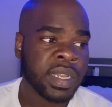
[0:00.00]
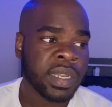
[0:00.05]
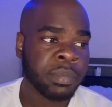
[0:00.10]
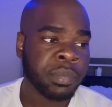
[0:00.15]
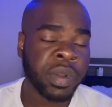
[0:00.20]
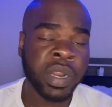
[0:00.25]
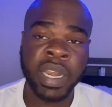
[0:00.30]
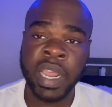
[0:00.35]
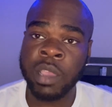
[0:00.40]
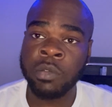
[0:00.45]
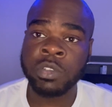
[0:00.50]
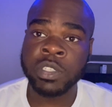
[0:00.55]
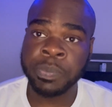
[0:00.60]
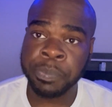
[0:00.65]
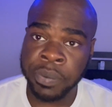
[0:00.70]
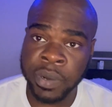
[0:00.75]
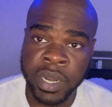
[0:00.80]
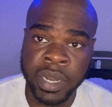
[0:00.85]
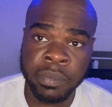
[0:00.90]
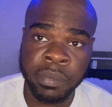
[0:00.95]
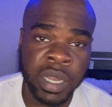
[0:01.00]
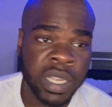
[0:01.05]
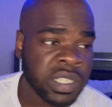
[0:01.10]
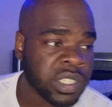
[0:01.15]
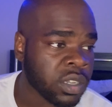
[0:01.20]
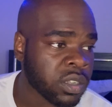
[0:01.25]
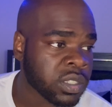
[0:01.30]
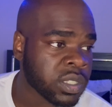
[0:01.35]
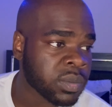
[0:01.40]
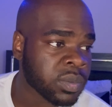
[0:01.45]
bro, they was pretty much
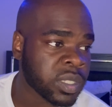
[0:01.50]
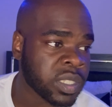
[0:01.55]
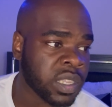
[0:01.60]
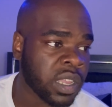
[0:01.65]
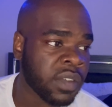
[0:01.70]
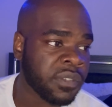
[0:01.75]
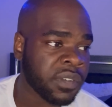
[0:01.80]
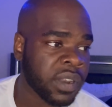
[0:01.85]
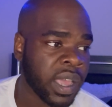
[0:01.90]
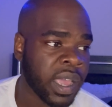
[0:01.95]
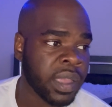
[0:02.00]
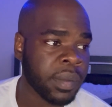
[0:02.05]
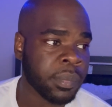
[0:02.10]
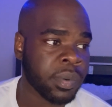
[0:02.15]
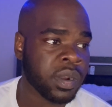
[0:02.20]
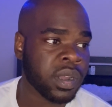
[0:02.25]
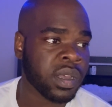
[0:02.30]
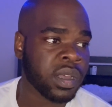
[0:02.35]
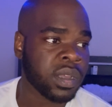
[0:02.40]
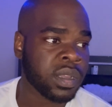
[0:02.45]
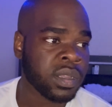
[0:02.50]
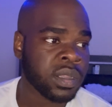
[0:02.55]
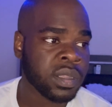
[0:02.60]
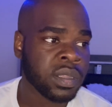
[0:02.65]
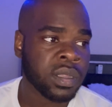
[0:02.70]
on some stuff like, bro,